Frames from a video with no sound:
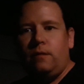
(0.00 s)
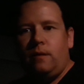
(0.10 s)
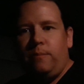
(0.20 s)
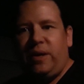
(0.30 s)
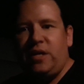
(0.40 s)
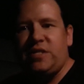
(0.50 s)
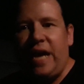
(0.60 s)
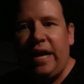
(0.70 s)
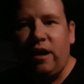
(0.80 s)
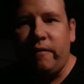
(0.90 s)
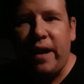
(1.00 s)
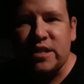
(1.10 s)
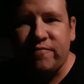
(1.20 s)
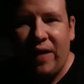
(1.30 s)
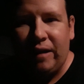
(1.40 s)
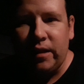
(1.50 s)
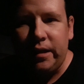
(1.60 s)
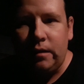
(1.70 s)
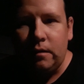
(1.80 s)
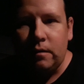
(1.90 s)
Because the NRA is
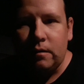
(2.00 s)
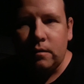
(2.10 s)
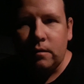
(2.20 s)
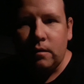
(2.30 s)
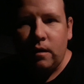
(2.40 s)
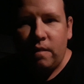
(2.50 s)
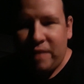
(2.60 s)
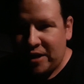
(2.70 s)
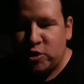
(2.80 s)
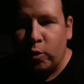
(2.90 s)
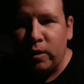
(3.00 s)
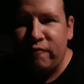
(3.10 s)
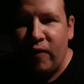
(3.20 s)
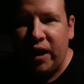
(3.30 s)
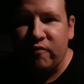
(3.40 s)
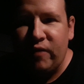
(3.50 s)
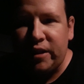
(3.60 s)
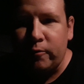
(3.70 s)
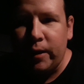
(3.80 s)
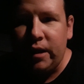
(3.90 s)
failing? That's your only fucking
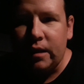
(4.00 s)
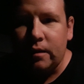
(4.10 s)
victory?